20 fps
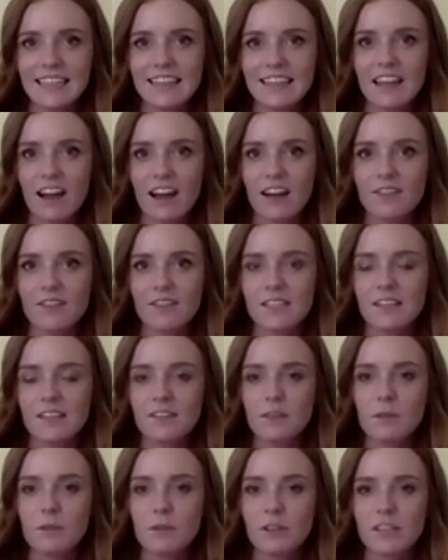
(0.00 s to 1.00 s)
Office of
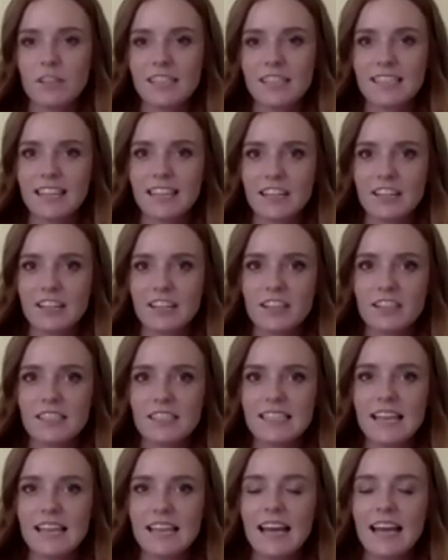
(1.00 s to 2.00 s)
Community Standards,
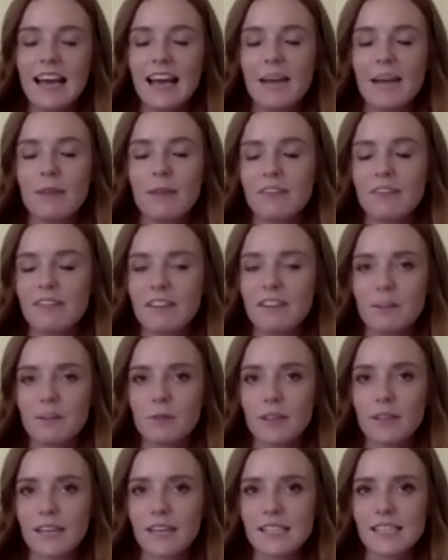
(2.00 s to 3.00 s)
and my favorite
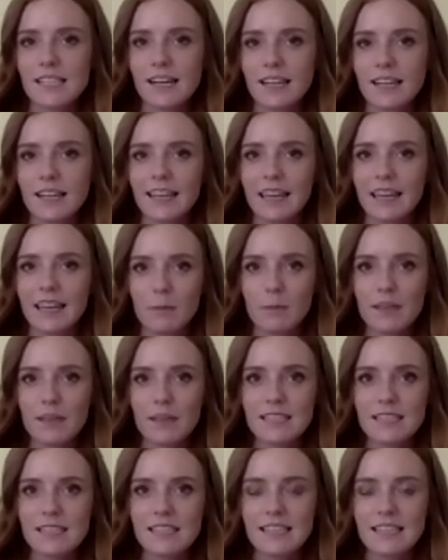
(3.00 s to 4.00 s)
place on
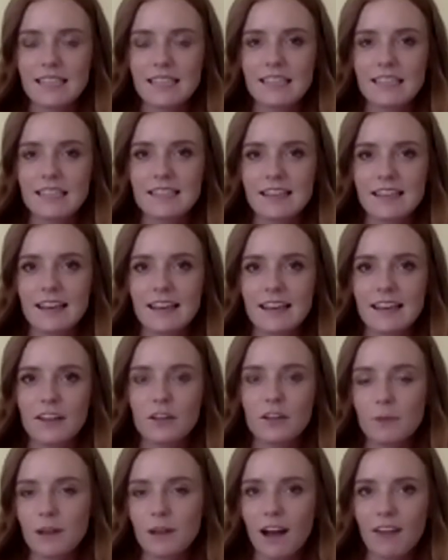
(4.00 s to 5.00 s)
campus is the
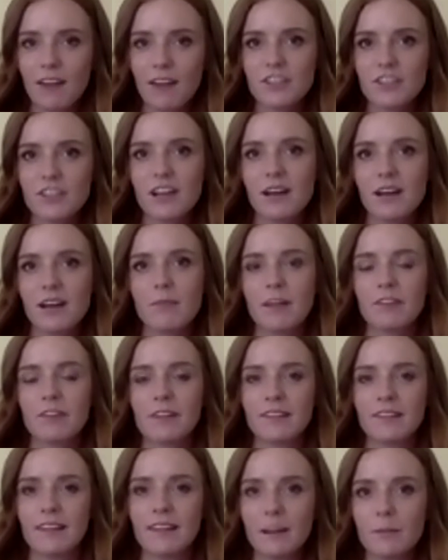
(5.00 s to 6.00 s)
Koopa Coffee Shop by
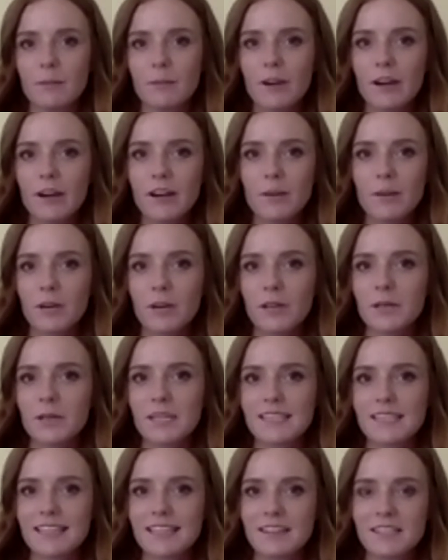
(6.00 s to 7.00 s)
Green Library, where you
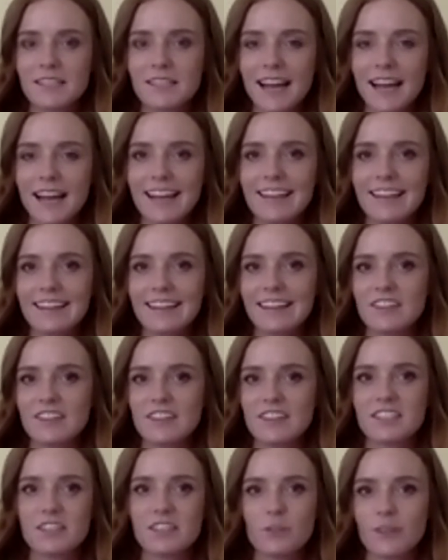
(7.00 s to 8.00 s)
can sit outside and
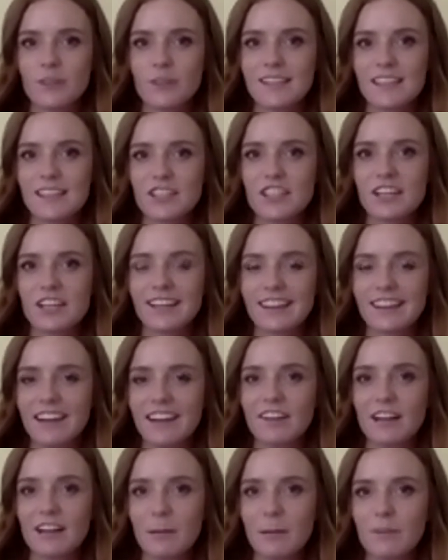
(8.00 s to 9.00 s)
just enjoy the sunshine and
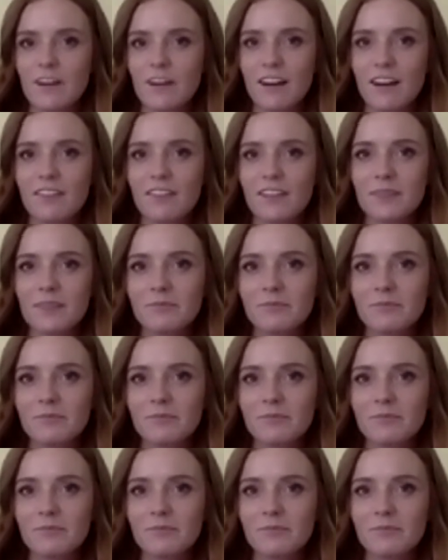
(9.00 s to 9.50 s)
have a cup of coffee.